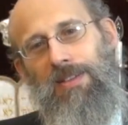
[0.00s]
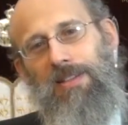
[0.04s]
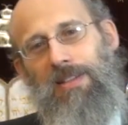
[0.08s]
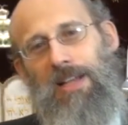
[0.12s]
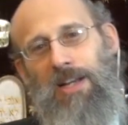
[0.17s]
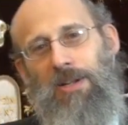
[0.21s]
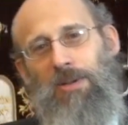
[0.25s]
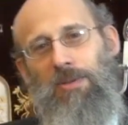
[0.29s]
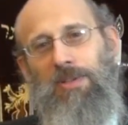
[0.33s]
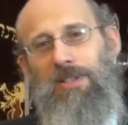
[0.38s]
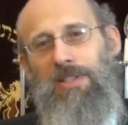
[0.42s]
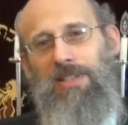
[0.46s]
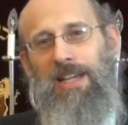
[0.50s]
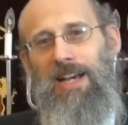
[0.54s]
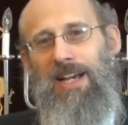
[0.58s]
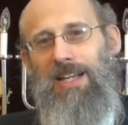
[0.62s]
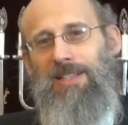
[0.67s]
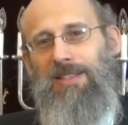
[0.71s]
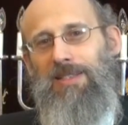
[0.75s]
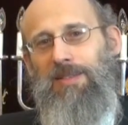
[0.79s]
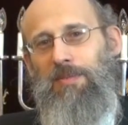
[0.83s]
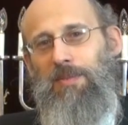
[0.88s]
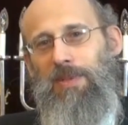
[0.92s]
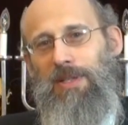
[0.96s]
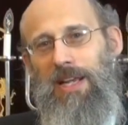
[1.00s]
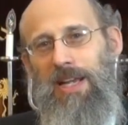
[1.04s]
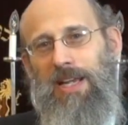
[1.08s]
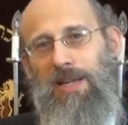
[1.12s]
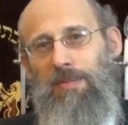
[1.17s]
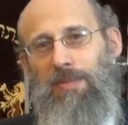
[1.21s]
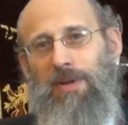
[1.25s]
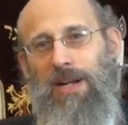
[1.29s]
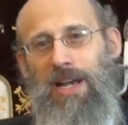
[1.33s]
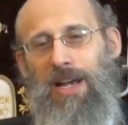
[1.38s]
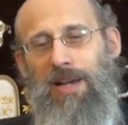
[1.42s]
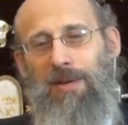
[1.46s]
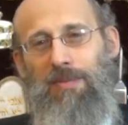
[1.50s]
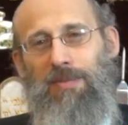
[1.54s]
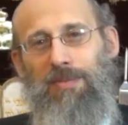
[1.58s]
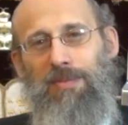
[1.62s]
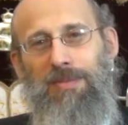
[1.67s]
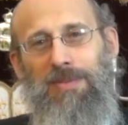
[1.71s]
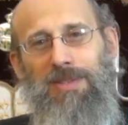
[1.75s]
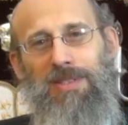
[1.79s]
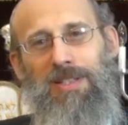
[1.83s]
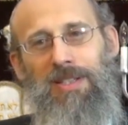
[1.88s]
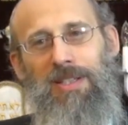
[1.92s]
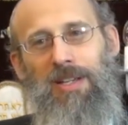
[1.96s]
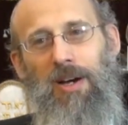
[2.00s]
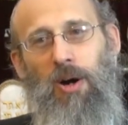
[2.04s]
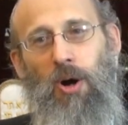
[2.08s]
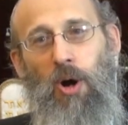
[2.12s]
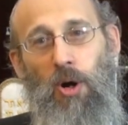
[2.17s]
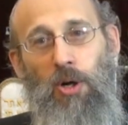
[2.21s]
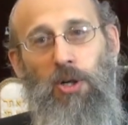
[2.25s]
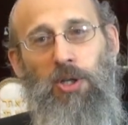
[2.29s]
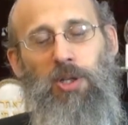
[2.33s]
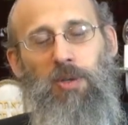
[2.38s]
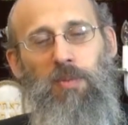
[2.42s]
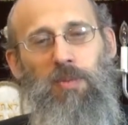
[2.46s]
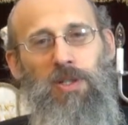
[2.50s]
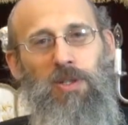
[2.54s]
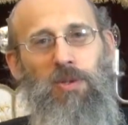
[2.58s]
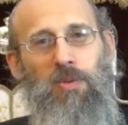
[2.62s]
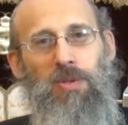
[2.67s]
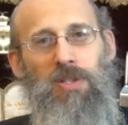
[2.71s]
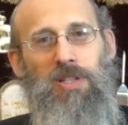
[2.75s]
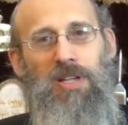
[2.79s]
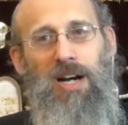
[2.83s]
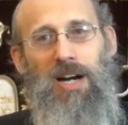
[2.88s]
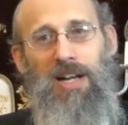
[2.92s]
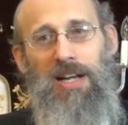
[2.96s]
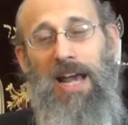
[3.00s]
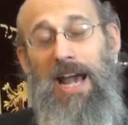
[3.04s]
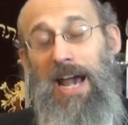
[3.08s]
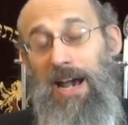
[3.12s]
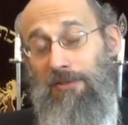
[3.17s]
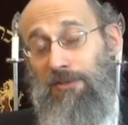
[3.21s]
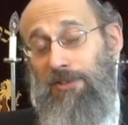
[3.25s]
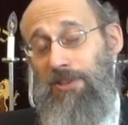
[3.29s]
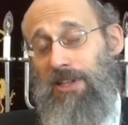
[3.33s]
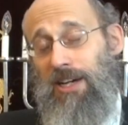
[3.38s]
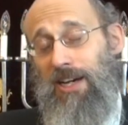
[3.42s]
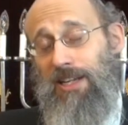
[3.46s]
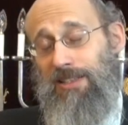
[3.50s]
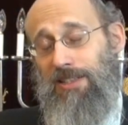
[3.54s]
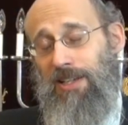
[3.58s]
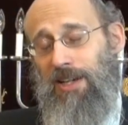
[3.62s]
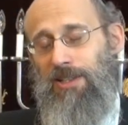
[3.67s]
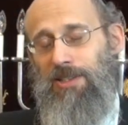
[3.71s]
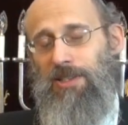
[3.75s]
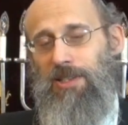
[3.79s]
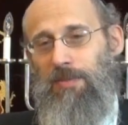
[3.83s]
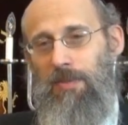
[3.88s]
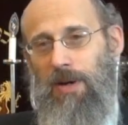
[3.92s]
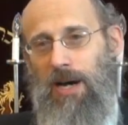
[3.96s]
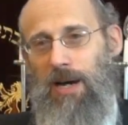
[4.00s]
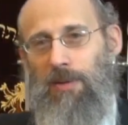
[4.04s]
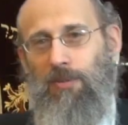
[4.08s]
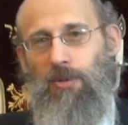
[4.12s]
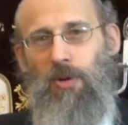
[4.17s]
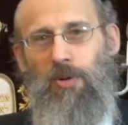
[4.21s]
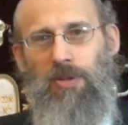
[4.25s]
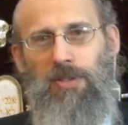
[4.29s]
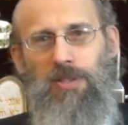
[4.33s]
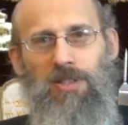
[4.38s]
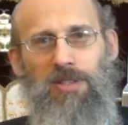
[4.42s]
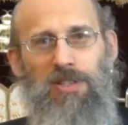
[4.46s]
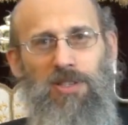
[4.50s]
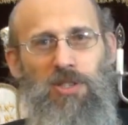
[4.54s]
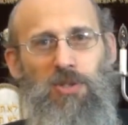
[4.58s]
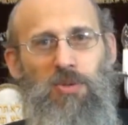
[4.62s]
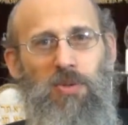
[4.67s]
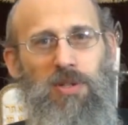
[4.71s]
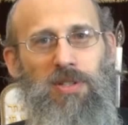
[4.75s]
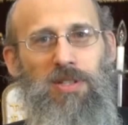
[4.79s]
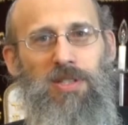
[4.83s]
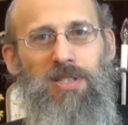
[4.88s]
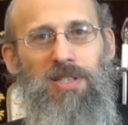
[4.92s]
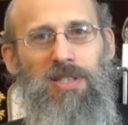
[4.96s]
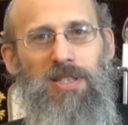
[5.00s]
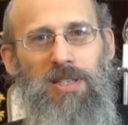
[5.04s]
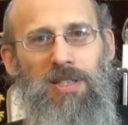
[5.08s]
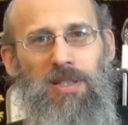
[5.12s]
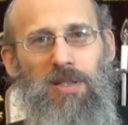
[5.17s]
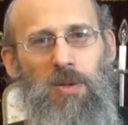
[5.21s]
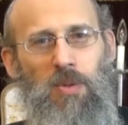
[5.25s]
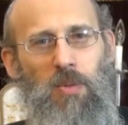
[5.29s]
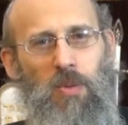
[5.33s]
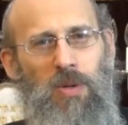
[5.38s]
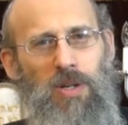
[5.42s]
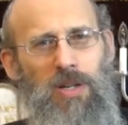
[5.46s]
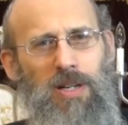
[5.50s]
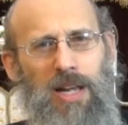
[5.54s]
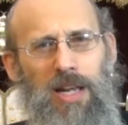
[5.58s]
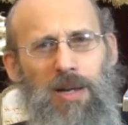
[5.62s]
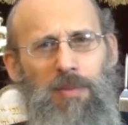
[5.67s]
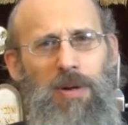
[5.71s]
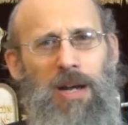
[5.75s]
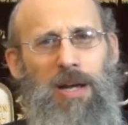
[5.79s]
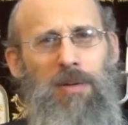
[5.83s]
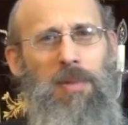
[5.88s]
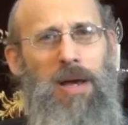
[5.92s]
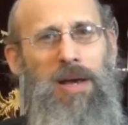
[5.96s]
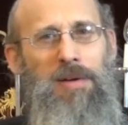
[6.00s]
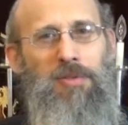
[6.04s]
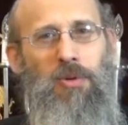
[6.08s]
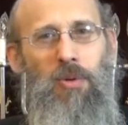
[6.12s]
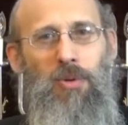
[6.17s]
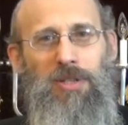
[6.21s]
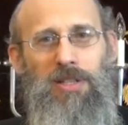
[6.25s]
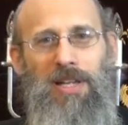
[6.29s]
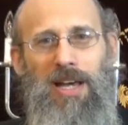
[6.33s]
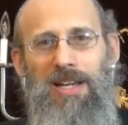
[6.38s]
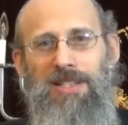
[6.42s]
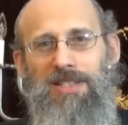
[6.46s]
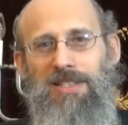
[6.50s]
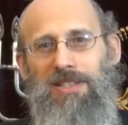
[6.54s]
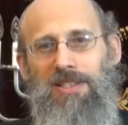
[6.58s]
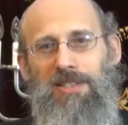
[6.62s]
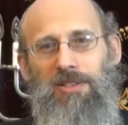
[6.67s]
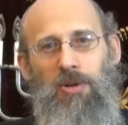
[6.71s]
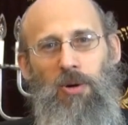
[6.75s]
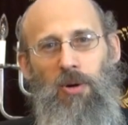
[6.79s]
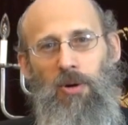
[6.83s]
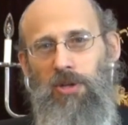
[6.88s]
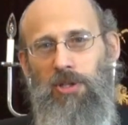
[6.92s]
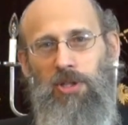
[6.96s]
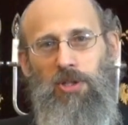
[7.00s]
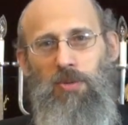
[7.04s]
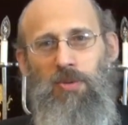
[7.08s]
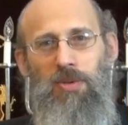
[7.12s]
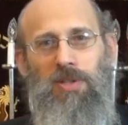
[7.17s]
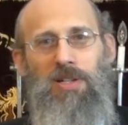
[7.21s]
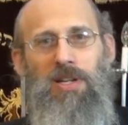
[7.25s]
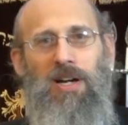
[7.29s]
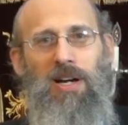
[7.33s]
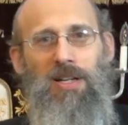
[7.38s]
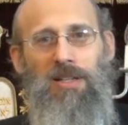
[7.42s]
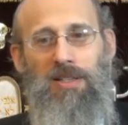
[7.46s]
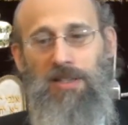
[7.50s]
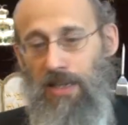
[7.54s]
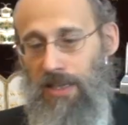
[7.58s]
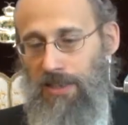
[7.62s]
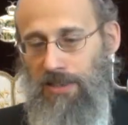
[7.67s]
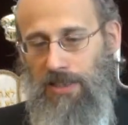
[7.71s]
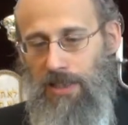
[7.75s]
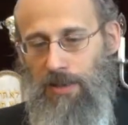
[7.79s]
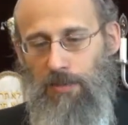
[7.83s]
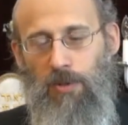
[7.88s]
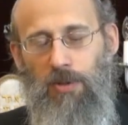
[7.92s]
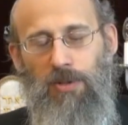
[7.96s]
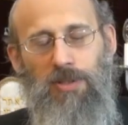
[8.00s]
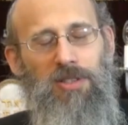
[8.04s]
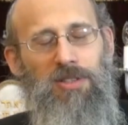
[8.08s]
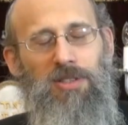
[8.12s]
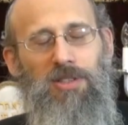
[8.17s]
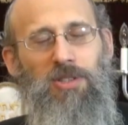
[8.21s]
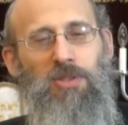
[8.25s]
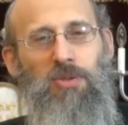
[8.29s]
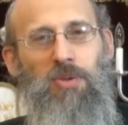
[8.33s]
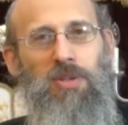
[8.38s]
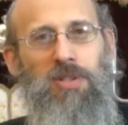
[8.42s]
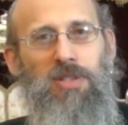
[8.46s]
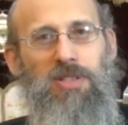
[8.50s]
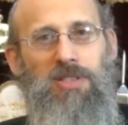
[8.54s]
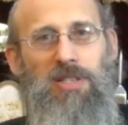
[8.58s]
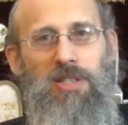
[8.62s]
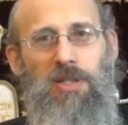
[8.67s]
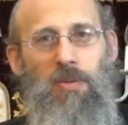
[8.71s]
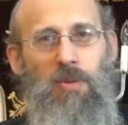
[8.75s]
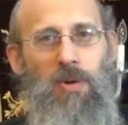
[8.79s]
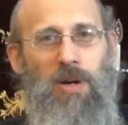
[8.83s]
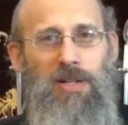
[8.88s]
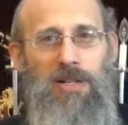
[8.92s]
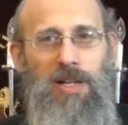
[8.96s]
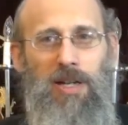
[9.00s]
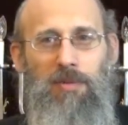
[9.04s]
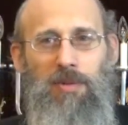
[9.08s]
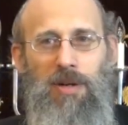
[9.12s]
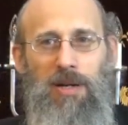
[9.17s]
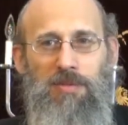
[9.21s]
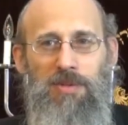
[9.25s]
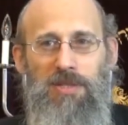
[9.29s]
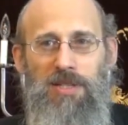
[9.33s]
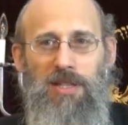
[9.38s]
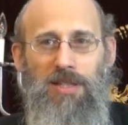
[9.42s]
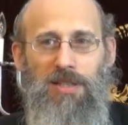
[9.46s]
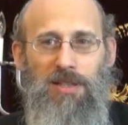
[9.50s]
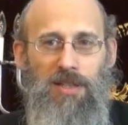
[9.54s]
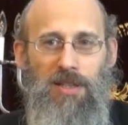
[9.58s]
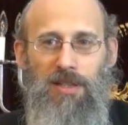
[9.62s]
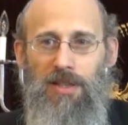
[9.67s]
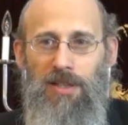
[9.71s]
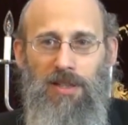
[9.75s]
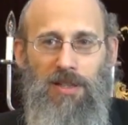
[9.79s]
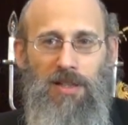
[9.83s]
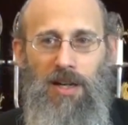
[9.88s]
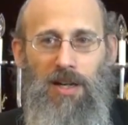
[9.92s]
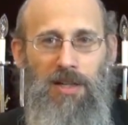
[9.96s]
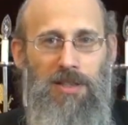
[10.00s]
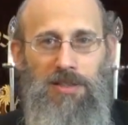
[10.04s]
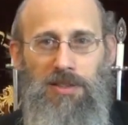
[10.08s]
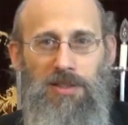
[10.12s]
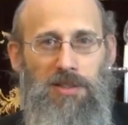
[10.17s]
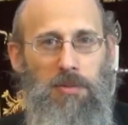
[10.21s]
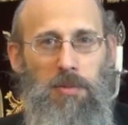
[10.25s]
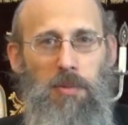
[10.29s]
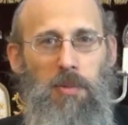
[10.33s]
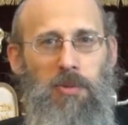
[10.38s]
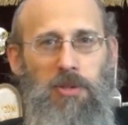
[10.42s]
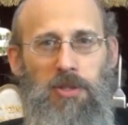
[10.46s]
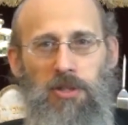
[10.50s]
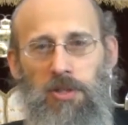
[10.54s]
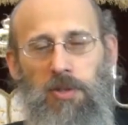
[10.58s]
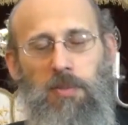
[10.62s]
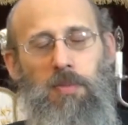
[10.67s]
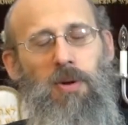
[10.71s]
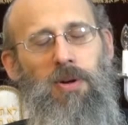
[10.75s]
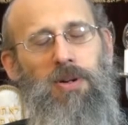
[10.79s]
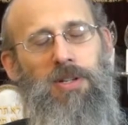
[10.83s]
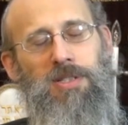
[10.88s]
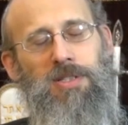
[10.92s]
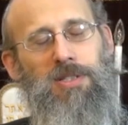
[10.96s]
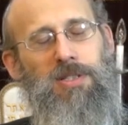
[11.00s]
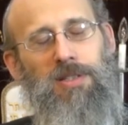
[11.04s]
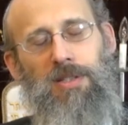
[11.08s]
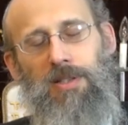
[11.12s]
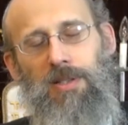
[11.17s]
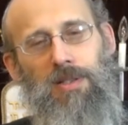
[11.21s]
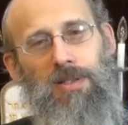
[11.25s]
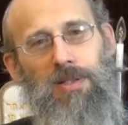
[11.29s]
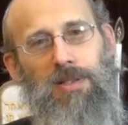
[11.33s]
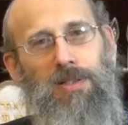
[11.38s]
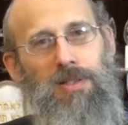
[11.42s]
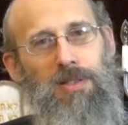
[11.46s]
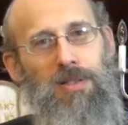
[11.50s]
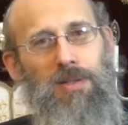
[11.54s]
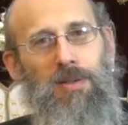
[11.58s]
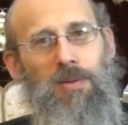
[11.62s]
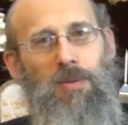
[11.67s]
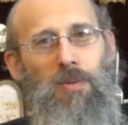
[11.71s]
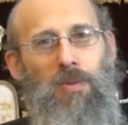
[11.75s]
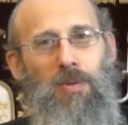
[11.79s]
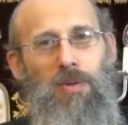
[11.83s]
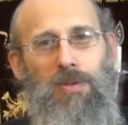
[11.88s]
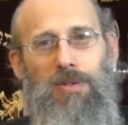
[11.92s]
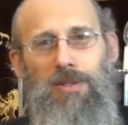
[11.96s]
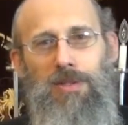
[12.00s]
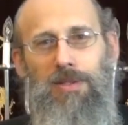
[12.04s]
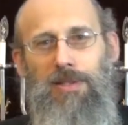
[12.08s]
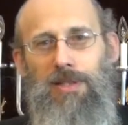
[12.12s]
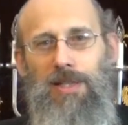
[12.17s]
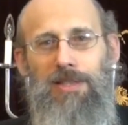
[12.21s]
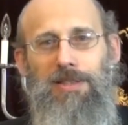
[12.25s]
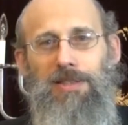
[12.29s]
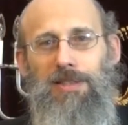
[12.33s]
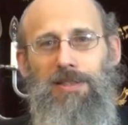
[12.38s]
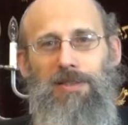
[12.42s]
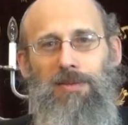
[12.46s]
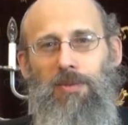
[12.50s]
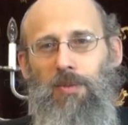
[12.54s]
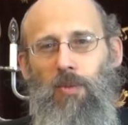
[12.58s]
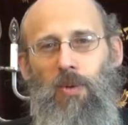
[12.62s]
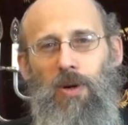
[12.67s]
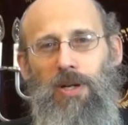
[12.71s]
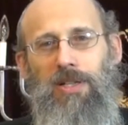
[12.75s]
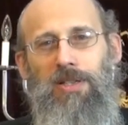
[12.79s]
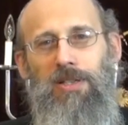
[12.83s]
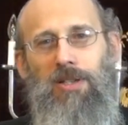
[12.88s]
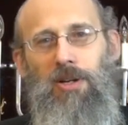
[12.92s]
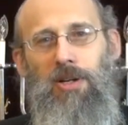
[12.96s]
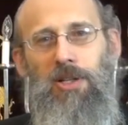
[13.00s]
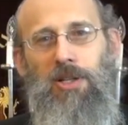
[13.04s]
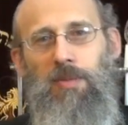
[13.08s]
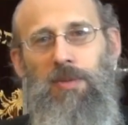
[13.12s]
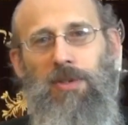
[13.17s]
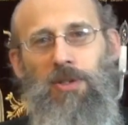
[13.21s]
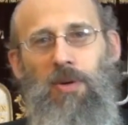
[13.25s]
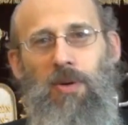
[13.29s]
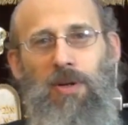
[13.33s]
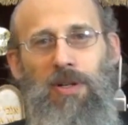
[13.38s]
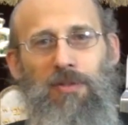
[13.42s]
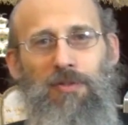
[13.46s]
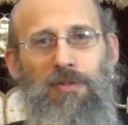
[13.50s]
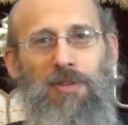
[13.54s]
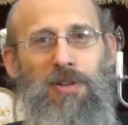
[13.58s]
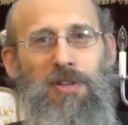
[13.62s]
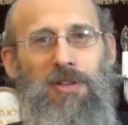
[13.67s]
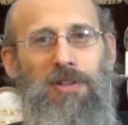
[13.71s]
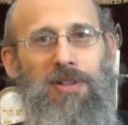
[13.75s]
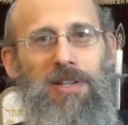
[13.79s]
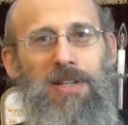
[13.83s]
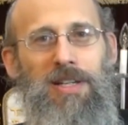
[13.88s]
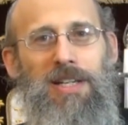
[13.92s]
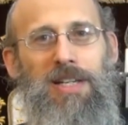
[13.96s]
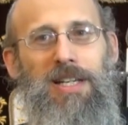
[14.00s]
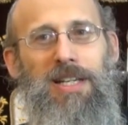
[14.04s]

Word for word: Not only that, but Abraham's argument with God, after God tells him, I'm going to destroy the city. Where did Abraham have the audacity to argue with God? God said, I'm going to destroy the city. Why didn't Abraham say, God, you're the boss? That's it. Why did the argument go any further?